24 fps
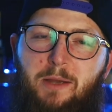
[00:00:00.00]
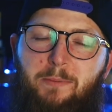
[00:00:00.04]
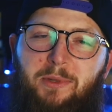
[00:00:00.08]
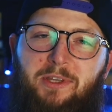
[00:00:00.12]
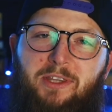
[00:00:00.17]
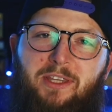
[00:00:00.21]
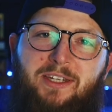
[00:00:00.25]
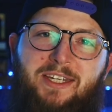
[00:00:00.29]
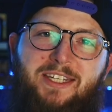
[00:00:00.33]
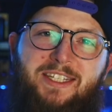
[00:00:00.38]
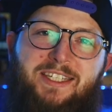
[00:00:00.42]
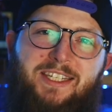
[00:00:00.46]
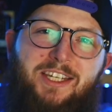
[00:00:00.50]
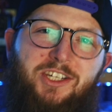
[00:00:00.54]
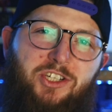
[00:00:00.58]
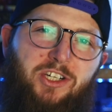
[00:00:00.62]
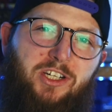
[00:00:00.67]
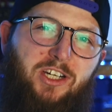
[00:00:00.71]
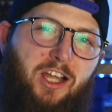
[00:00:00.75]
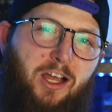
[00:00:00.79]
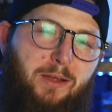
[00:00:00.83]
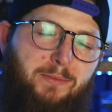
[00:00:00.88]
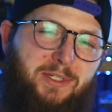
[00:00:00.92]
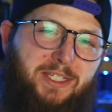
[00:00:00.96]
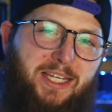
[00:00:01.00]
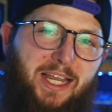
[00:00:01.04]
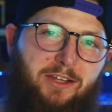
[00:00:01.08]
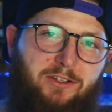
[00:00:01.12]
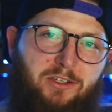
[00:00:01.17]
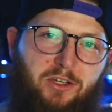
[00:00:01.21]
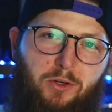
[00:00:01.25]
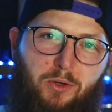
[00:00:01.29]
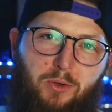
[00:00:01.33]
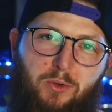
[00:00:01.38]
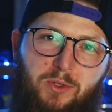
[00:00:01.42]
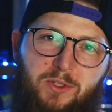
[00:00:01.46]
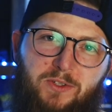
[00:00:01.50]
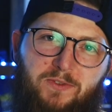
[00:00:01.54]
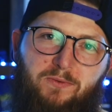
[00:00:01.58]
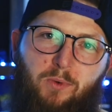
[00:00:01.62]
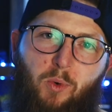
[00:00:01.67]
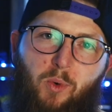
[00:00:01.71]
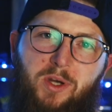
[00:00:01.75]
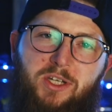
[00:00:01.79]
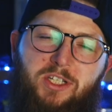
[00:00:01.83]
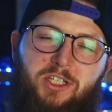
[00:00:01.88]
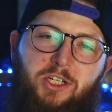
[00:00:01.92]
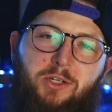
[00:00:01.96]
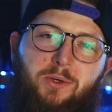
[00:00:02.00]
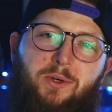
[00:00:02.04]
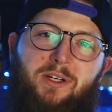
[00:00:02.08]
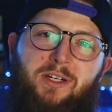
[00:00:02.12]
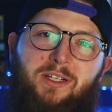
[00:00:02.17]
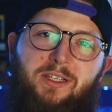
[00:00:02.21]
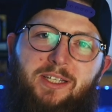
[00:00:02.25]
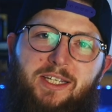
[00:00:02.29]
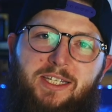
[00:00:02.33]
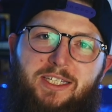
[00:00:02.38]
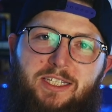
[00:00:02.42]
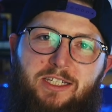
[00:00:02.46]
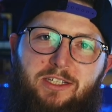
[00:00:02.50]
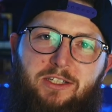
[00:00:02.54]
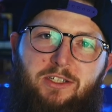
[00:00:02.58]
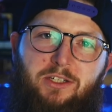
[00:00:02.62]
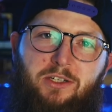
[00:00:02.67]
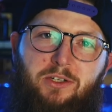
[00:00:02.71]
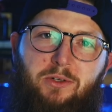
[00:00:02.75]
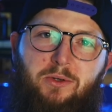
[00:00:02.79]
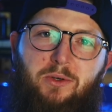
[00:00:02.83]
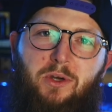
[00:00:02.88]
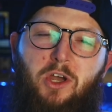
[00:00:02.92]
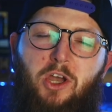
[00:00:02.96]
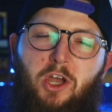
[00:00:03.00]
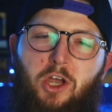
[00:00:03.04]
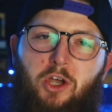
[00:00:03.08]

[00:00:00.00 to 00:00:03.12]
But the decision comes down to whose voice are you going to listen to?